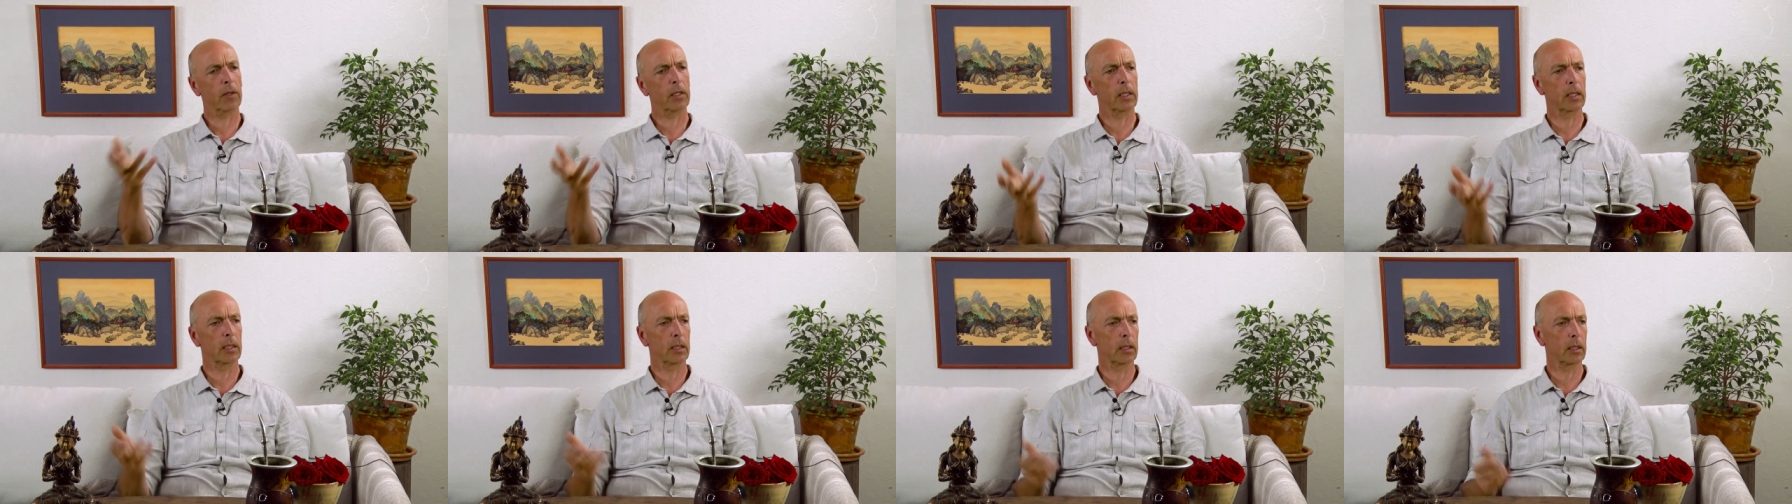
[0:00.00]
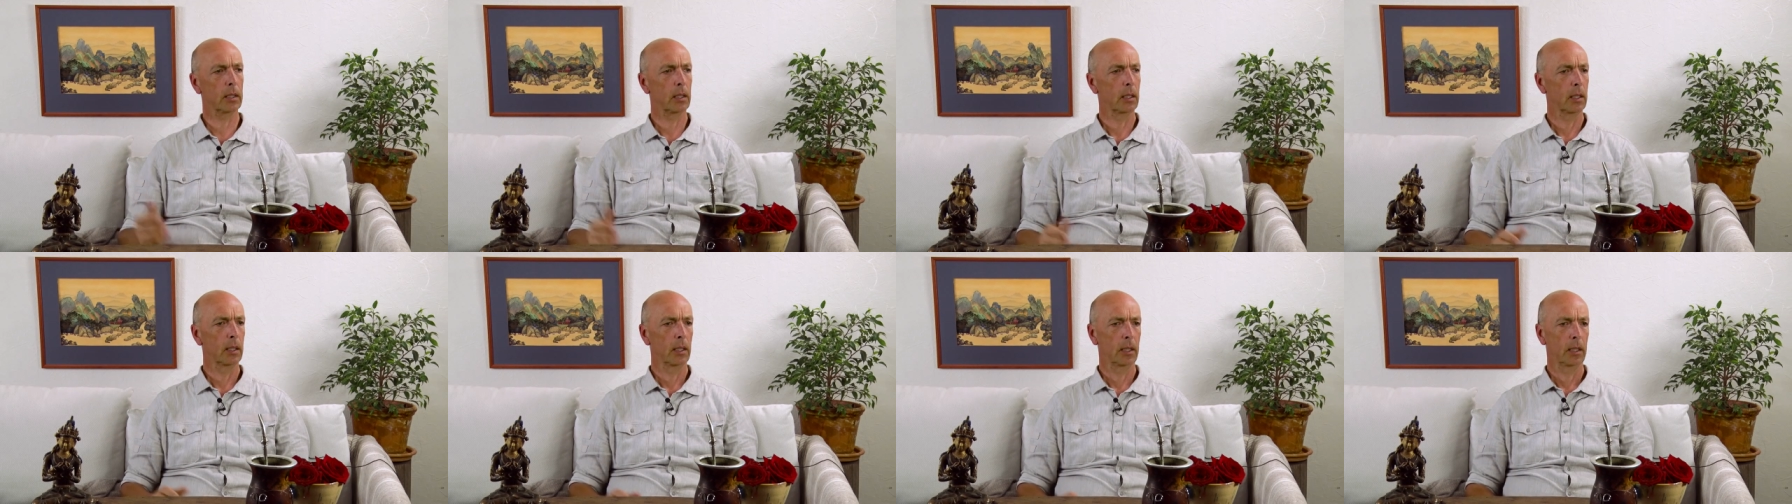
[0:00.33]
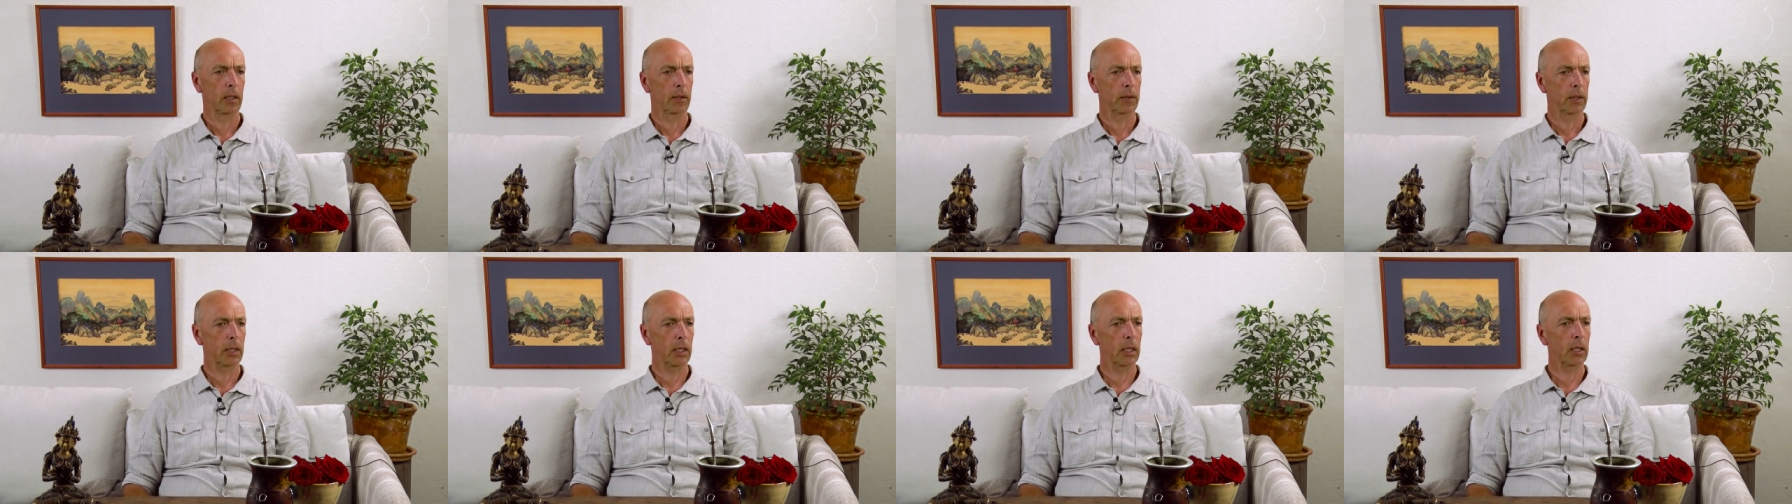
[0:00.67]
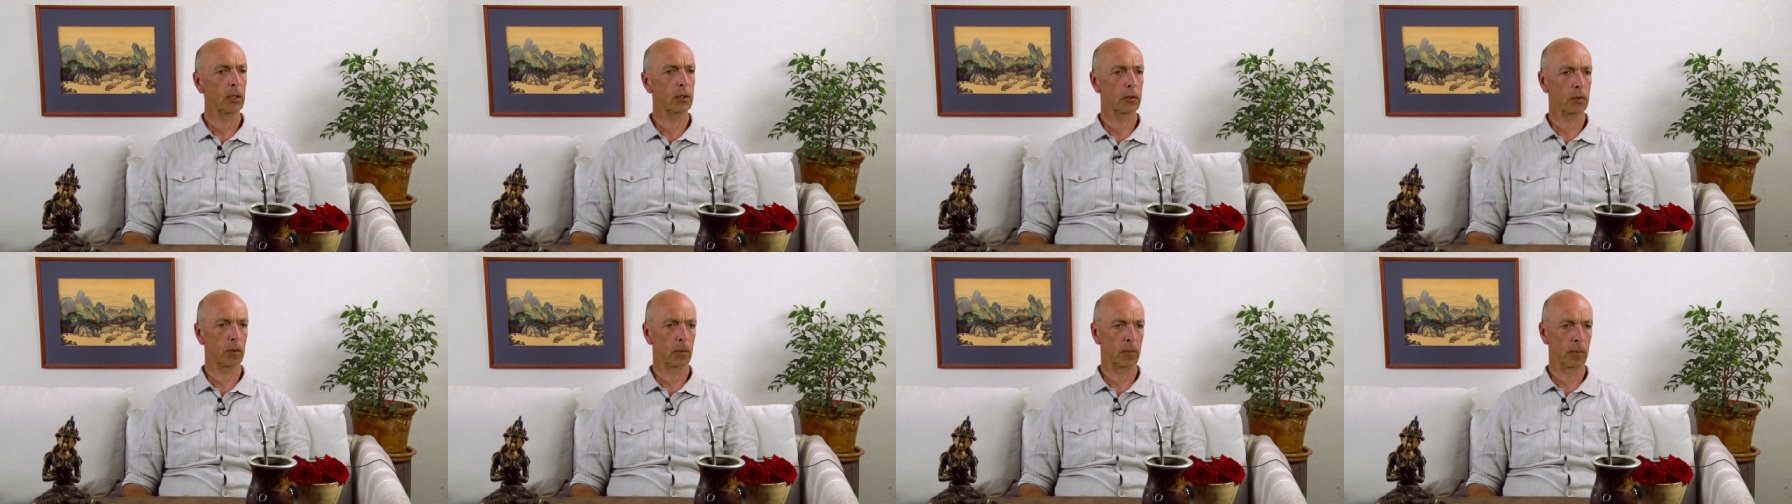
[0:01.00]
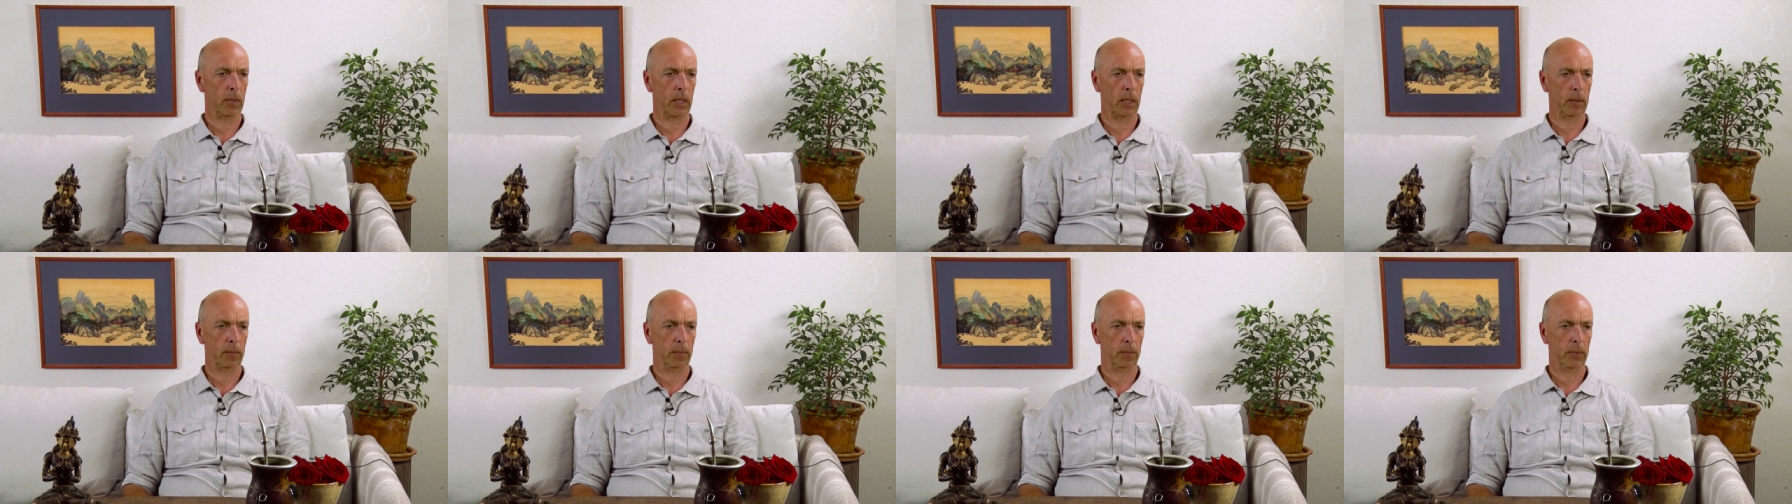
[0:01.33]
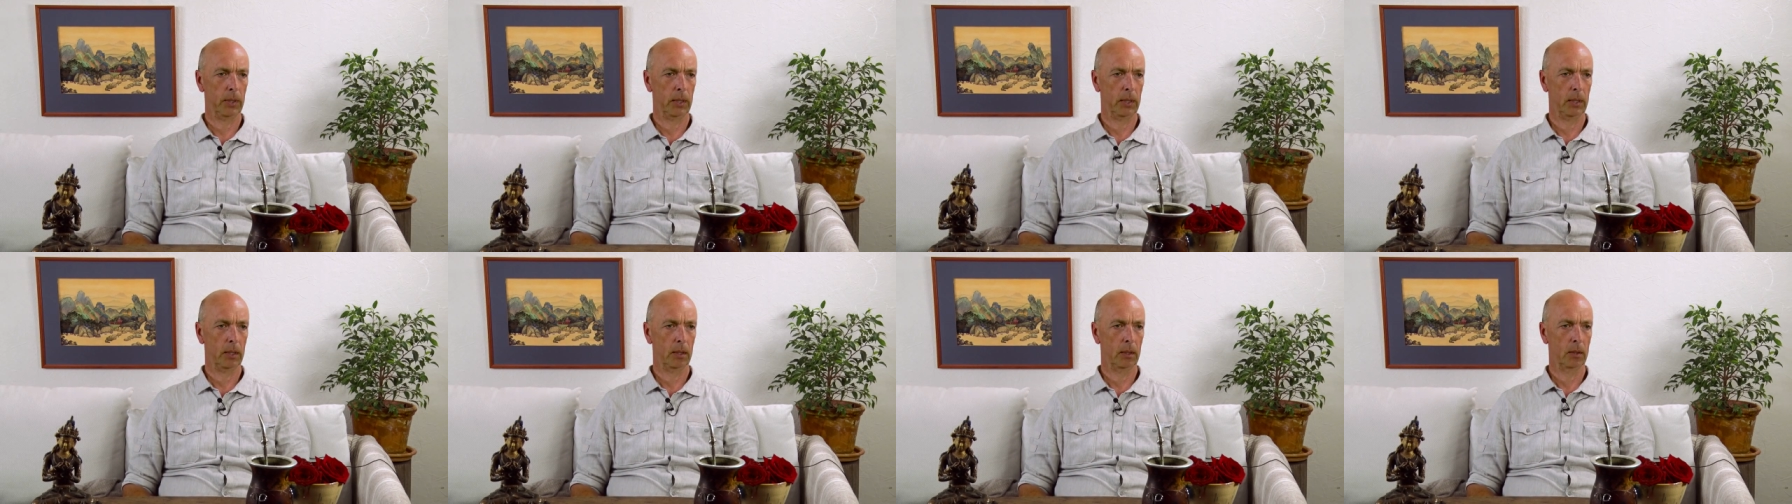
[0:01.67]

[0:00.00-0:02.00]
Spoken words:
the issue might be.